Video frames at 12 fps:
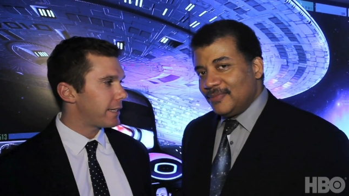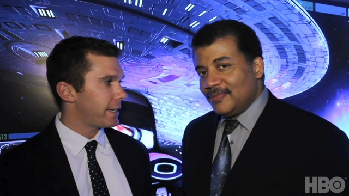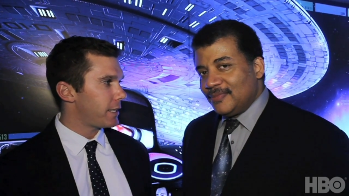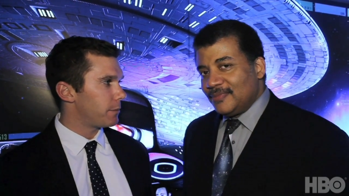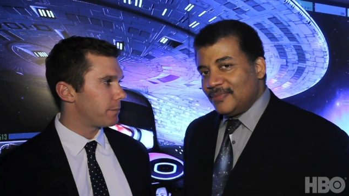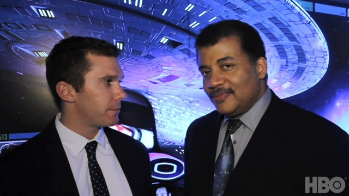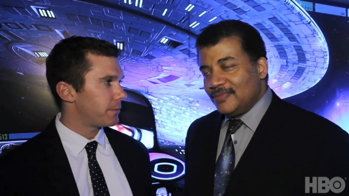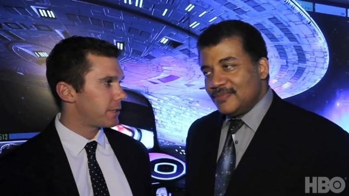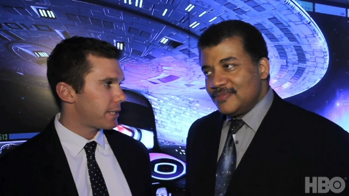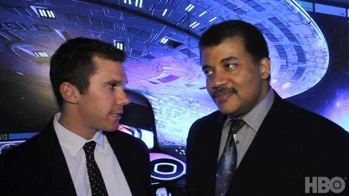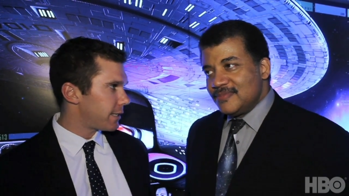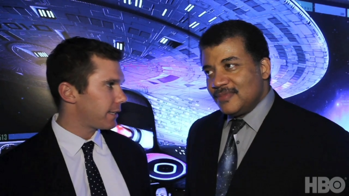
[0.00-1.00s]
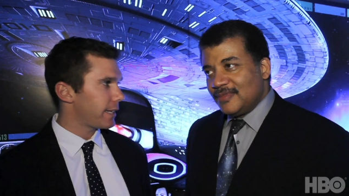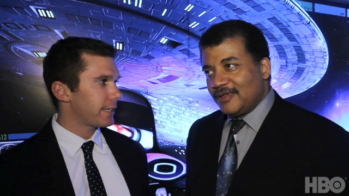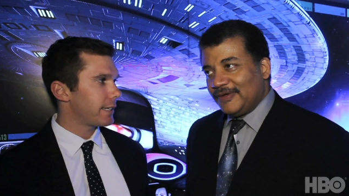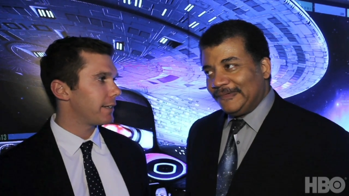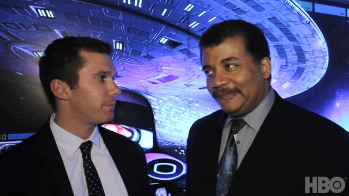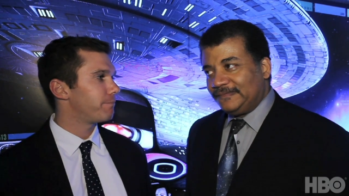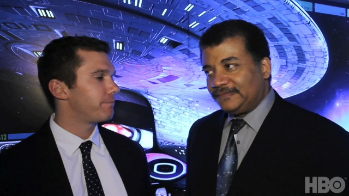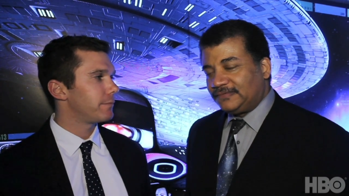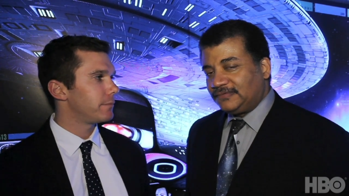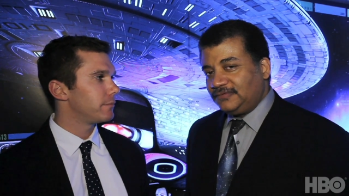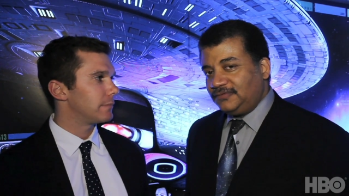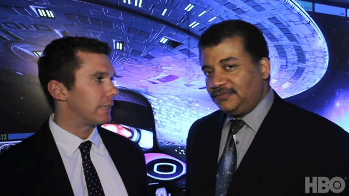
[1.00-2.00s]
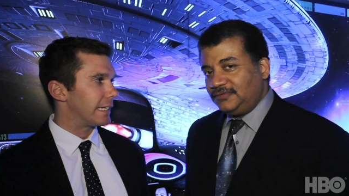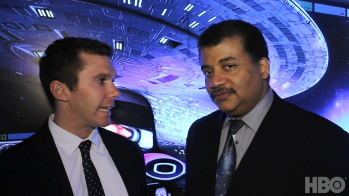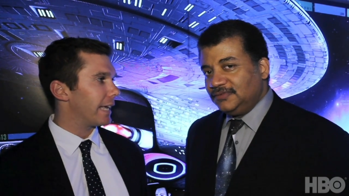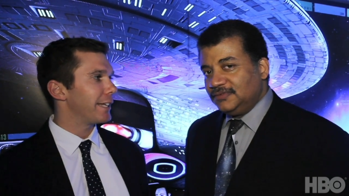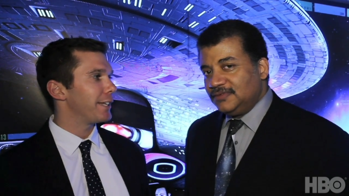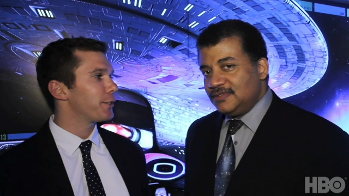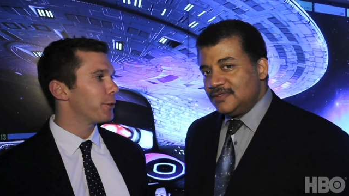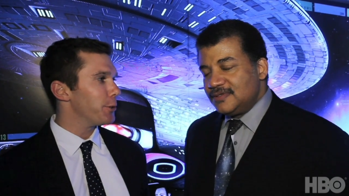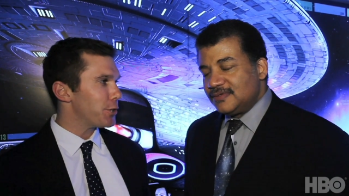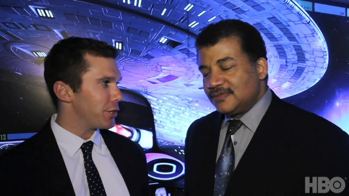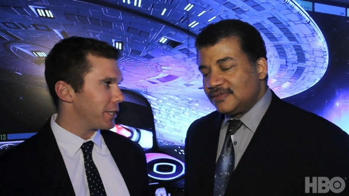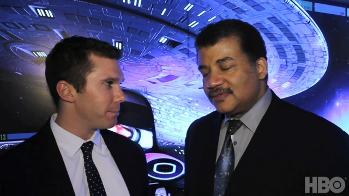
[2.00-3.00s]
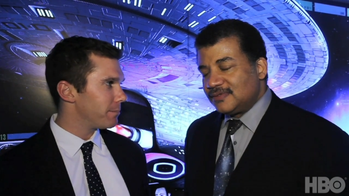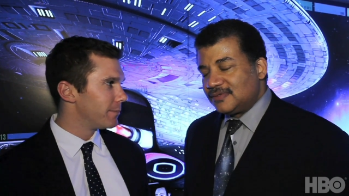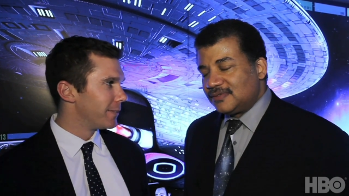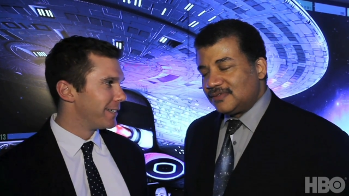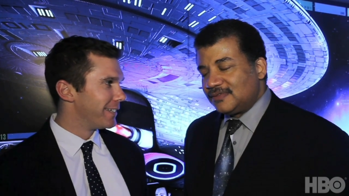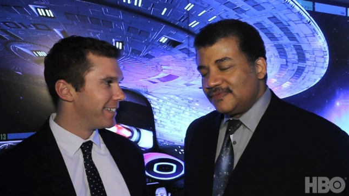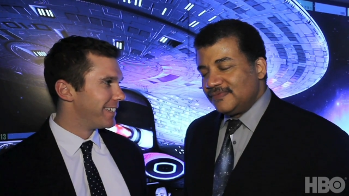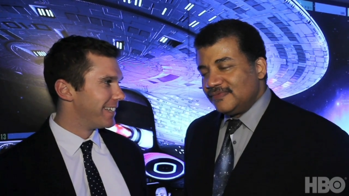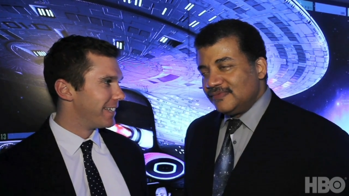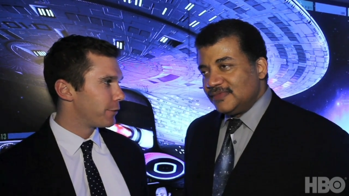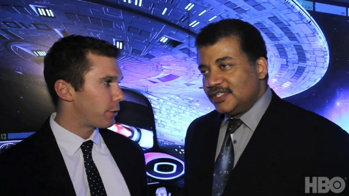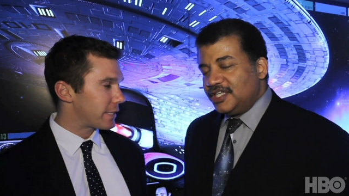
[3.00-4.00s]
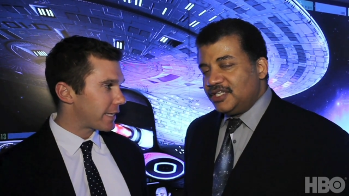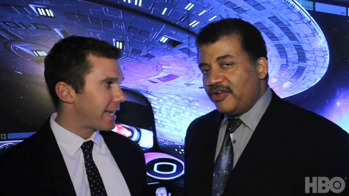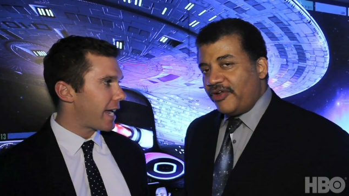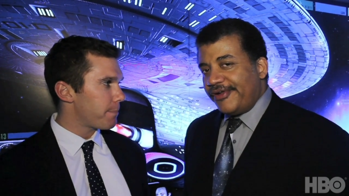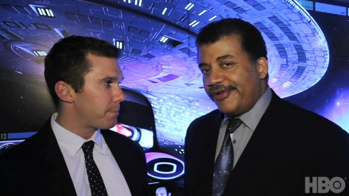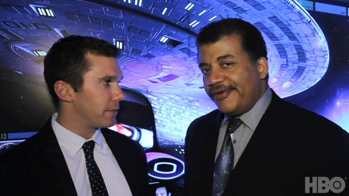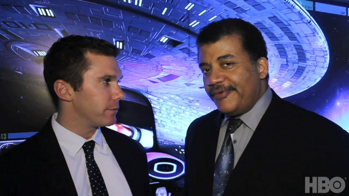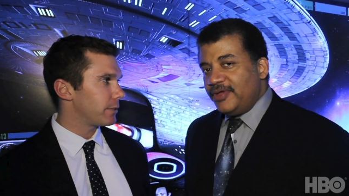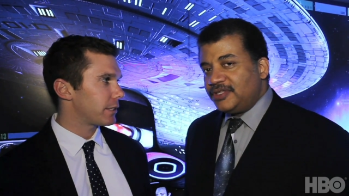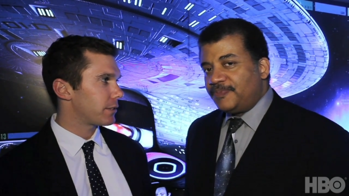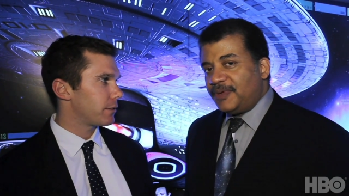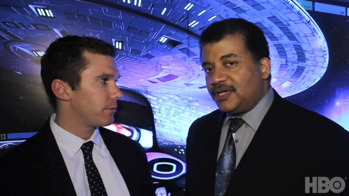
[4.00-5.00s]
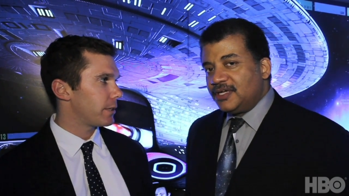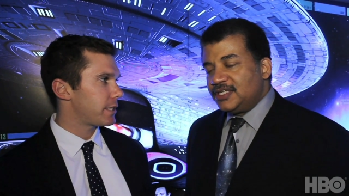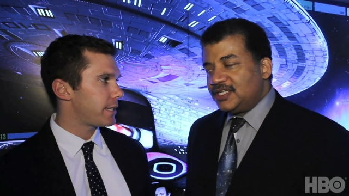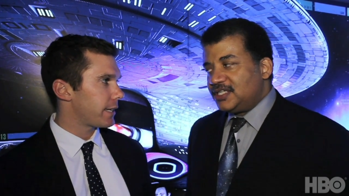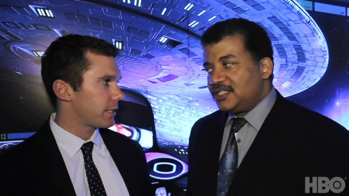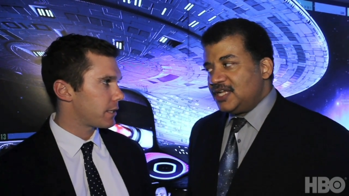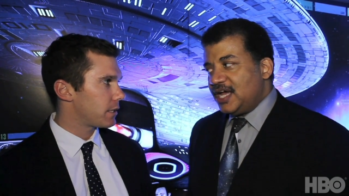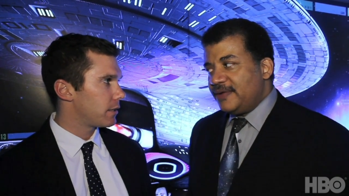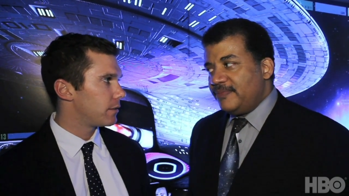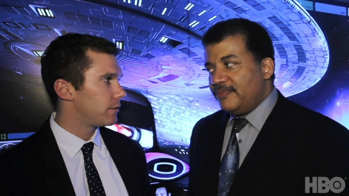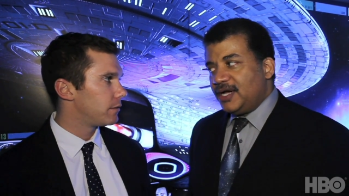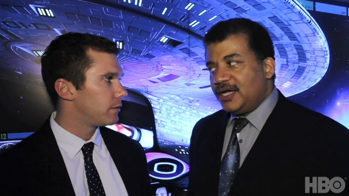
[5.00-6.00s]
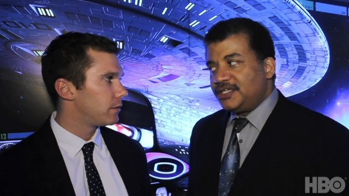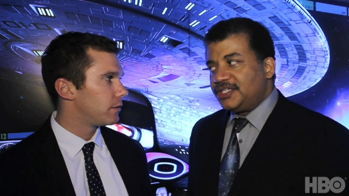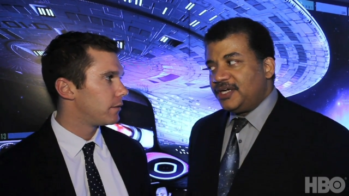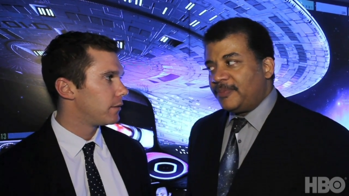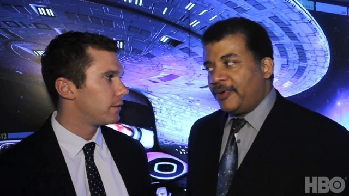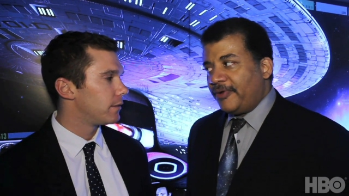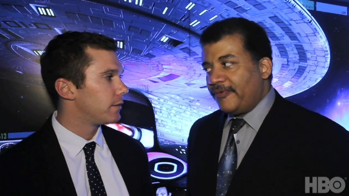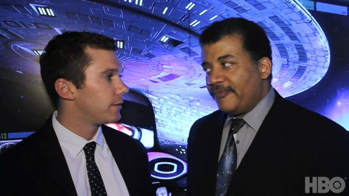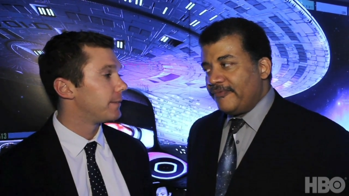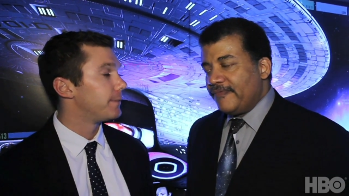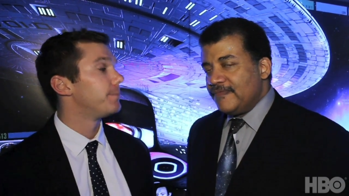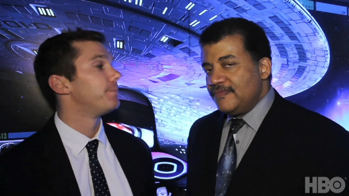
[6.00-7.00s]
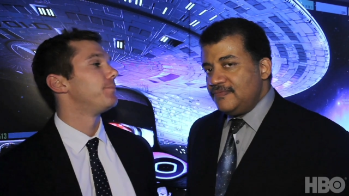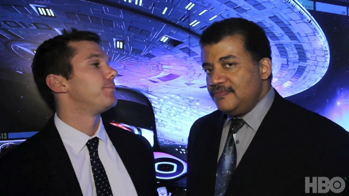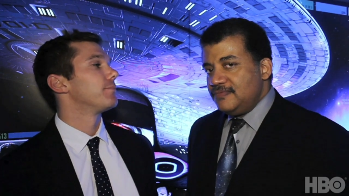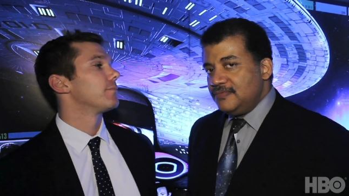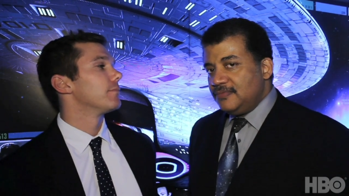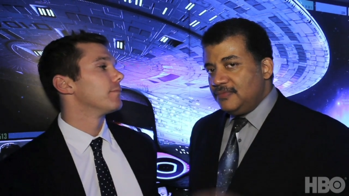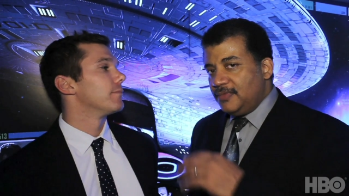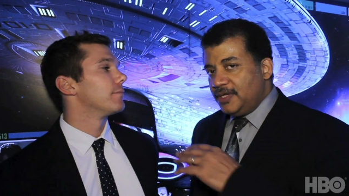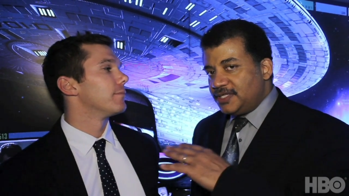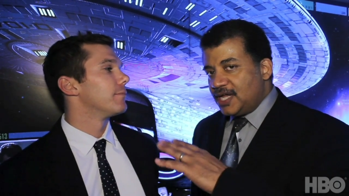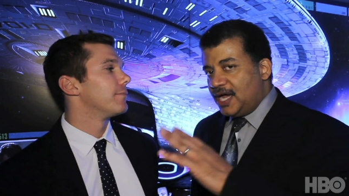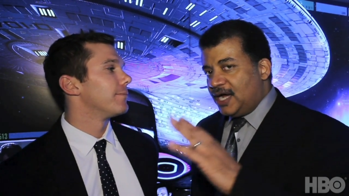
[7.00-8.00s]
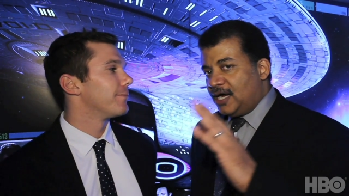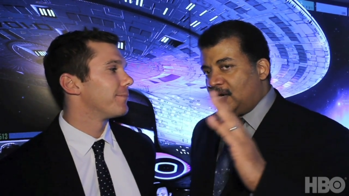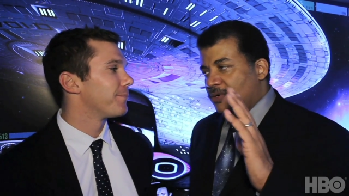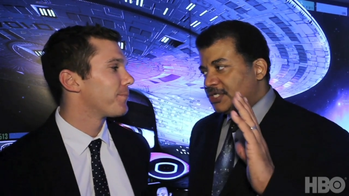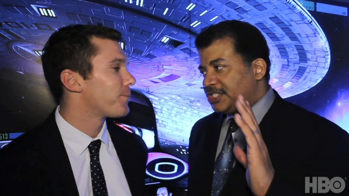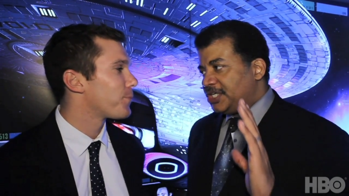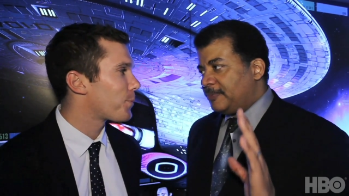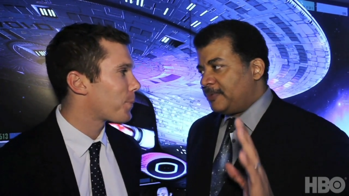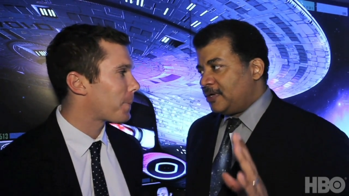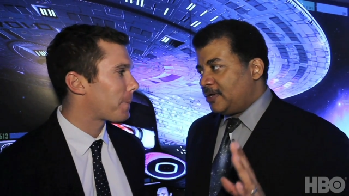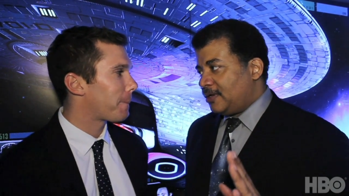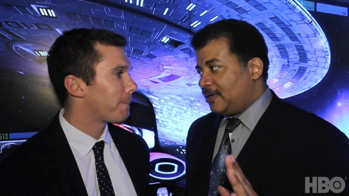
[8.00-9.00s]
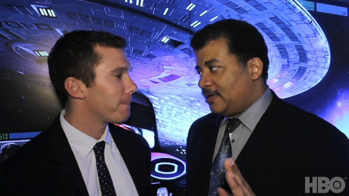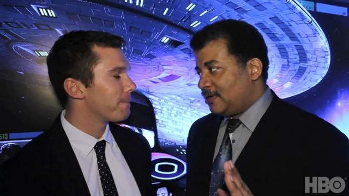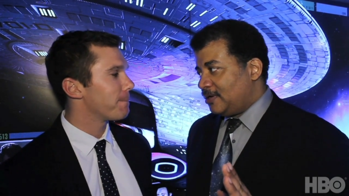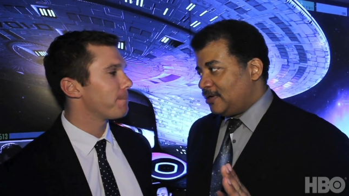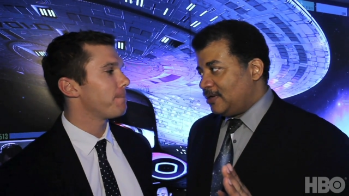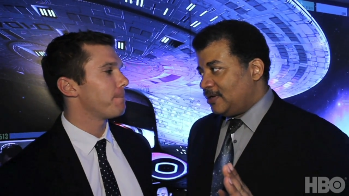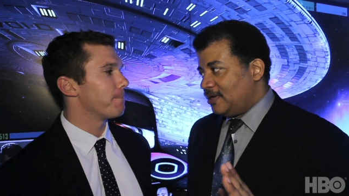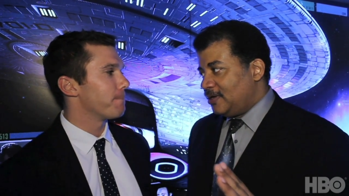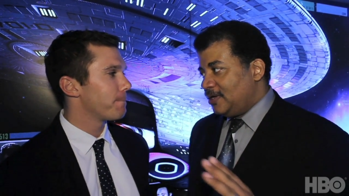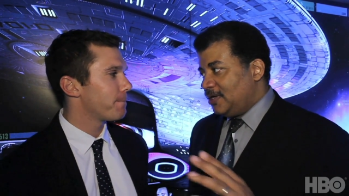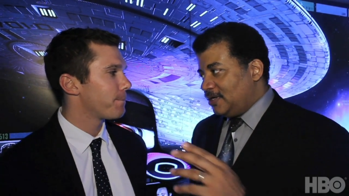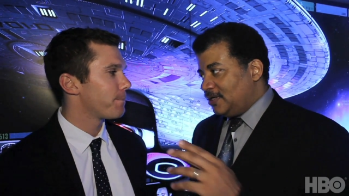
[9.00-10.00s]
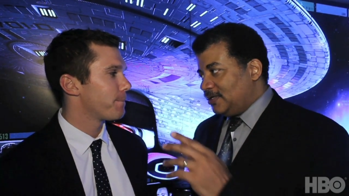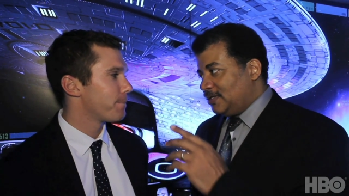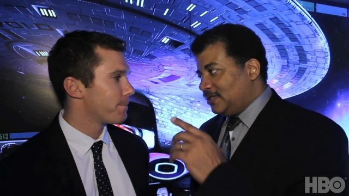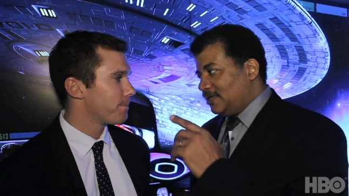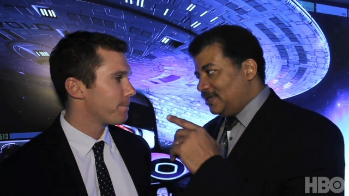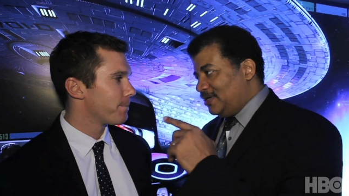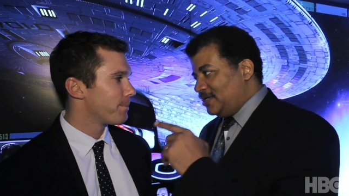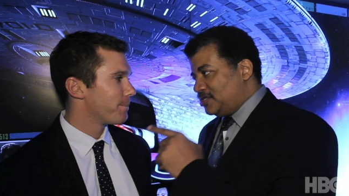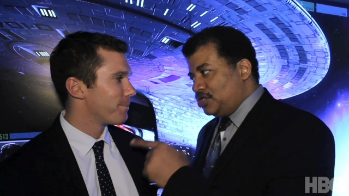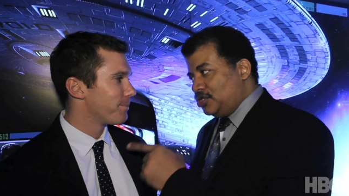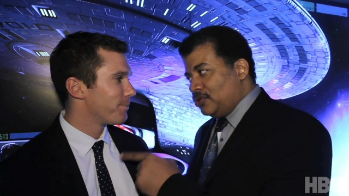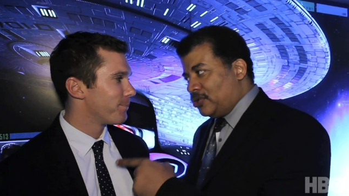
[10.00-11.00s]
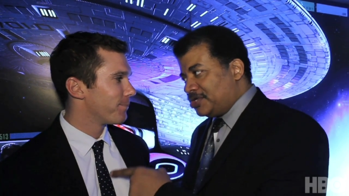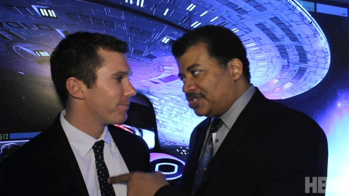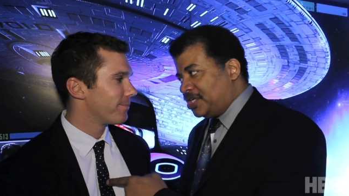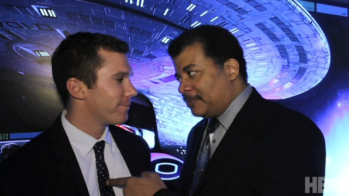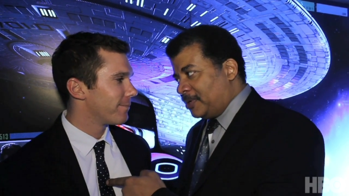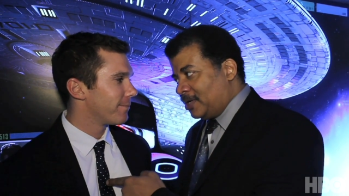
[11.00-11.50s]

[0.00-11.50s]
Speaker 1: the helm? This isn't like a Italian cruise ship What's going to happen? What, it's because it's not
Speaker 2: my ship. It's our ship. Mm. It's your ship.